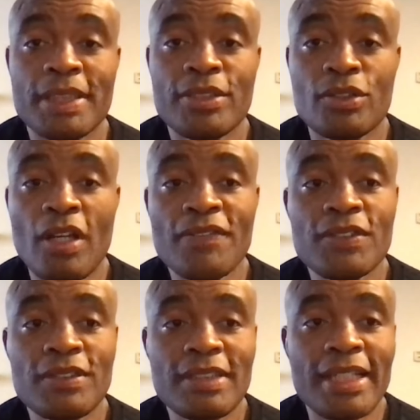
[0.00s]
it's tough
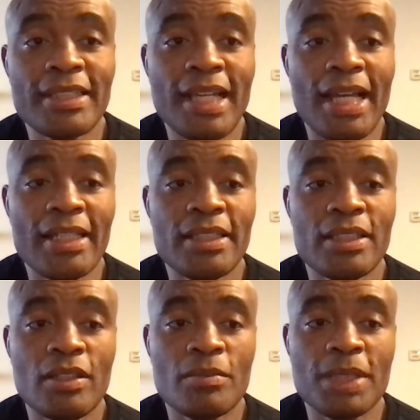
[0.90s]
to say that,
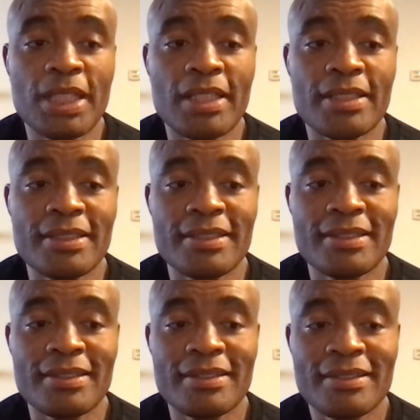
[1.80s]

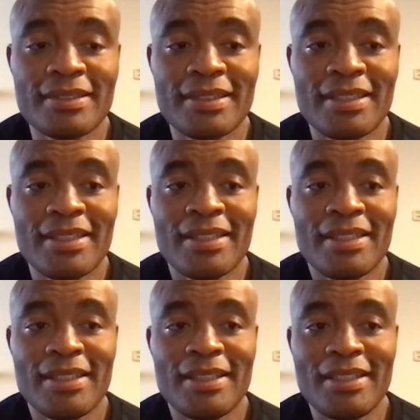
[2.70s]
because
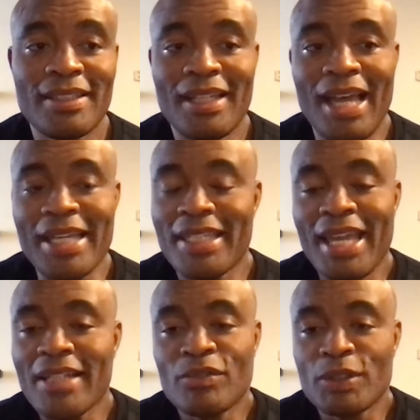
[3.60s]
I
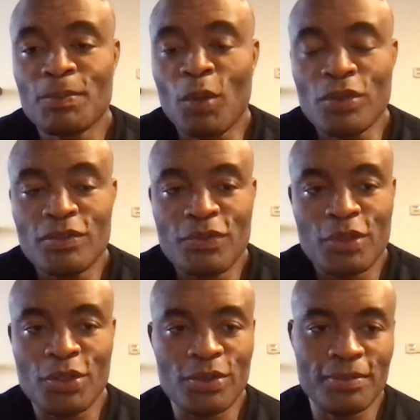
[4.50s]
can't respond for
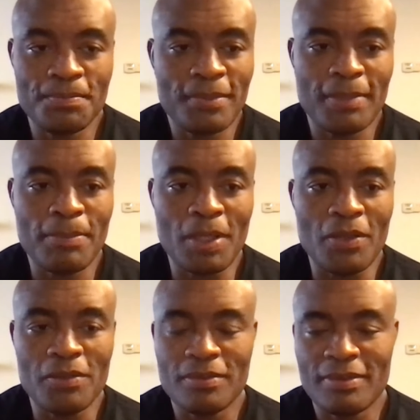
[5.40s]
you
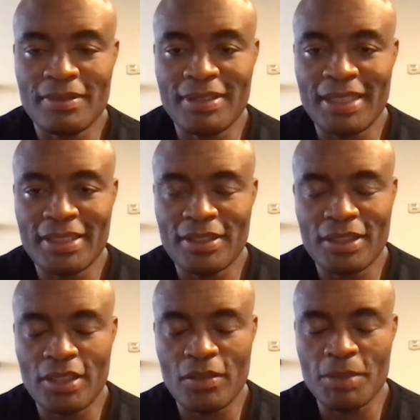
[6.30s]
about this,
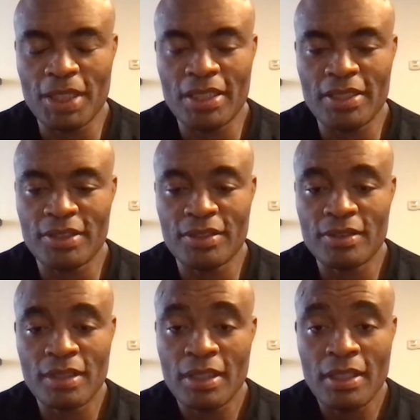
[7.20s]
because
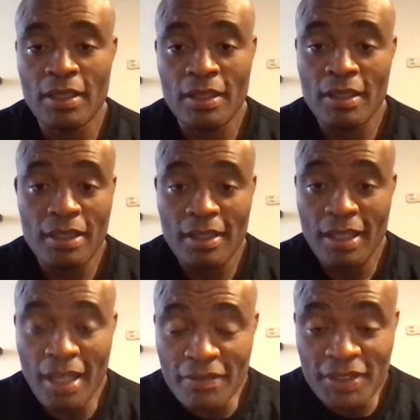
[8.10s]

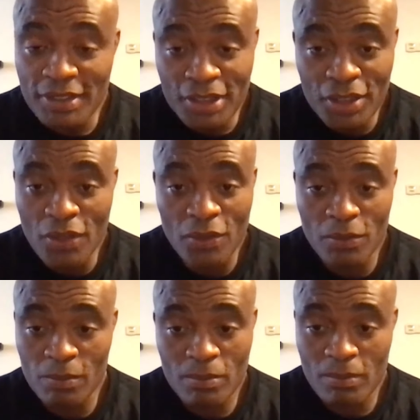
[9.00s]
every
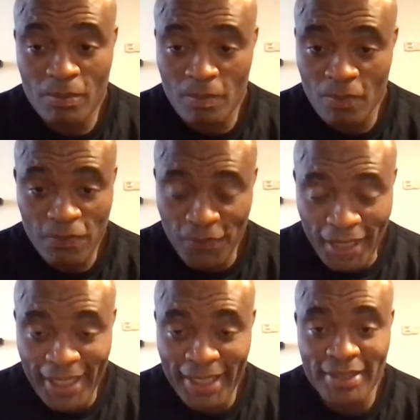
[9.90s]
single
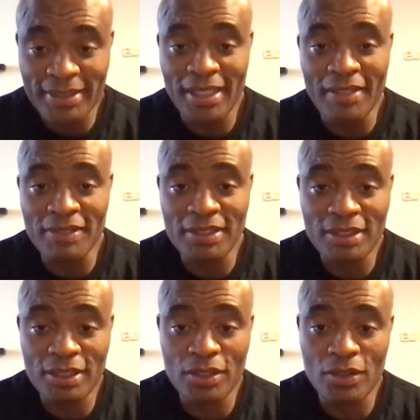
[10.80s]
fight, every
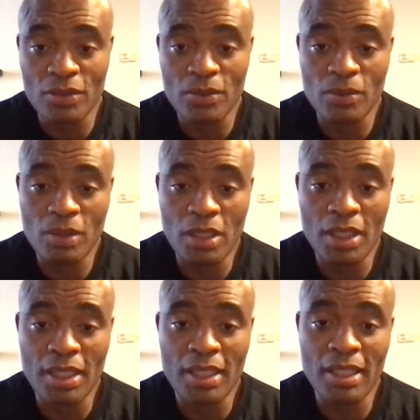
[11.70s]
single
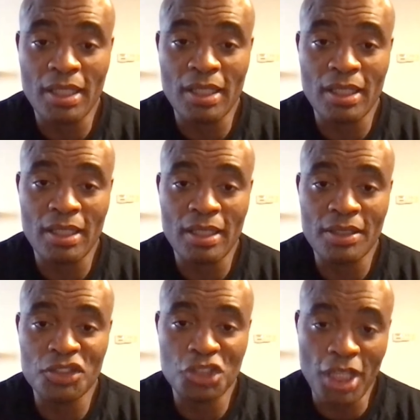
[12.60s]

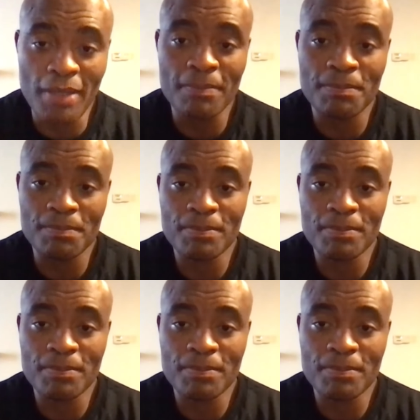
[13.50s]
champ